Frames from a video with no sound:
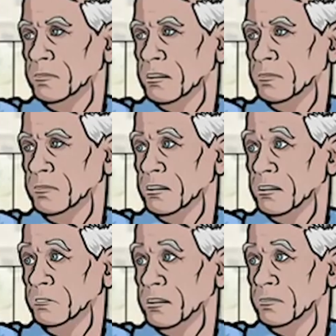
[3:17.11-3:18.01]
Let's
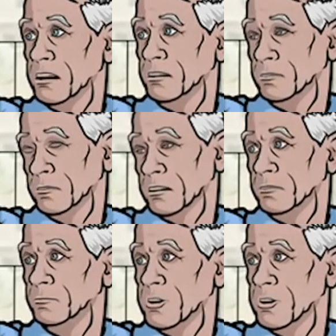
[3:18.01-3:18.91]
liven things up,
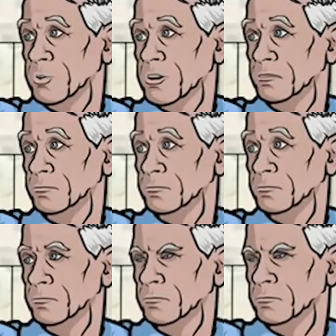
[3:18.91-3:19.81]
Burrows.
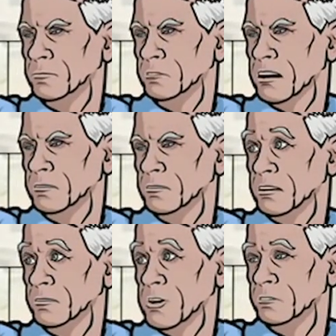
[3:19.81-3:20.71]
Five
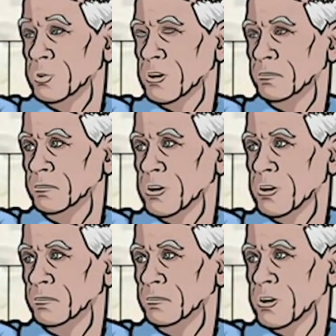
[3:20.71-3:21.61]
grams of junk says I
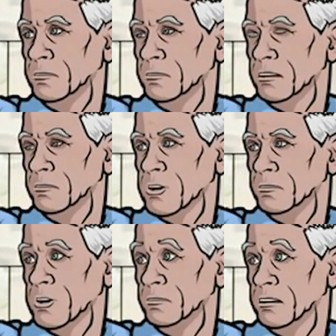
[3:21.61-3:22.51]
can shoot a pina
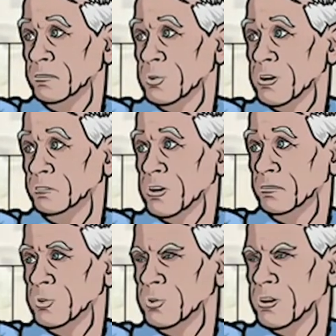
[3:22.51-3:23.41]
colada off your
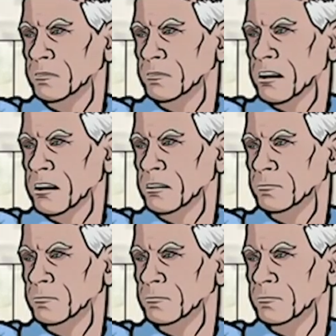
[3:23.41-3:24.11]
wife's head.